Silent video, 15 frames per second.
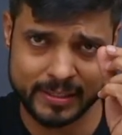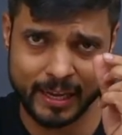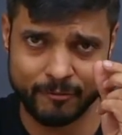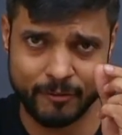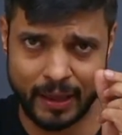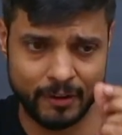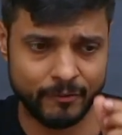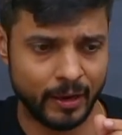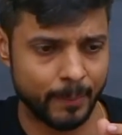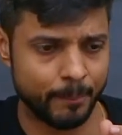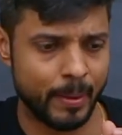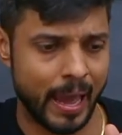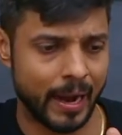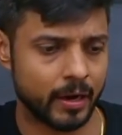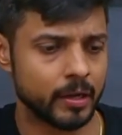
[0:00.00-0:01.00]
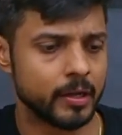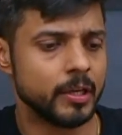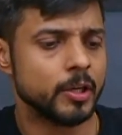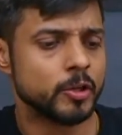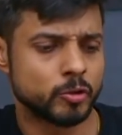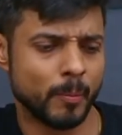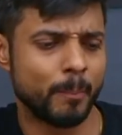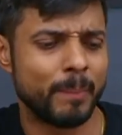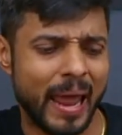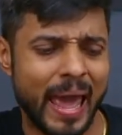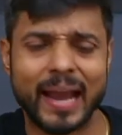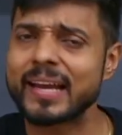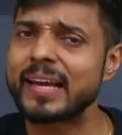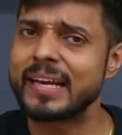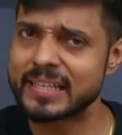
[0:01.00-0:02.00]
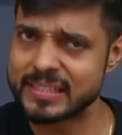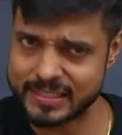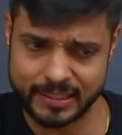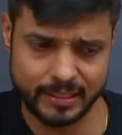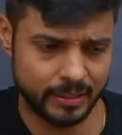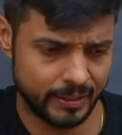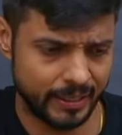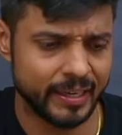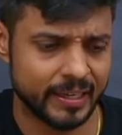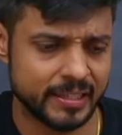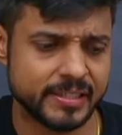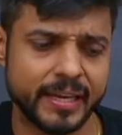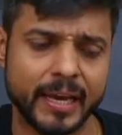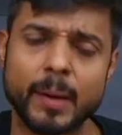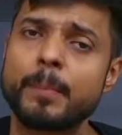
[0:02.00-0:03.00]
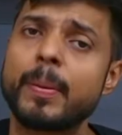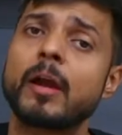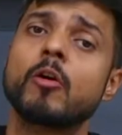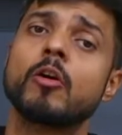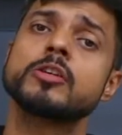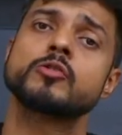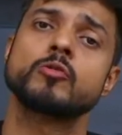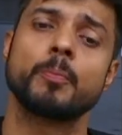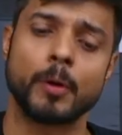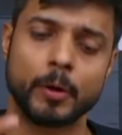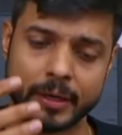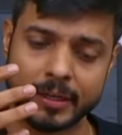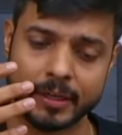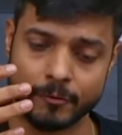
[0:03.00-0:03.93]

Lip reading: like very, very black. So black is it is there because to protect,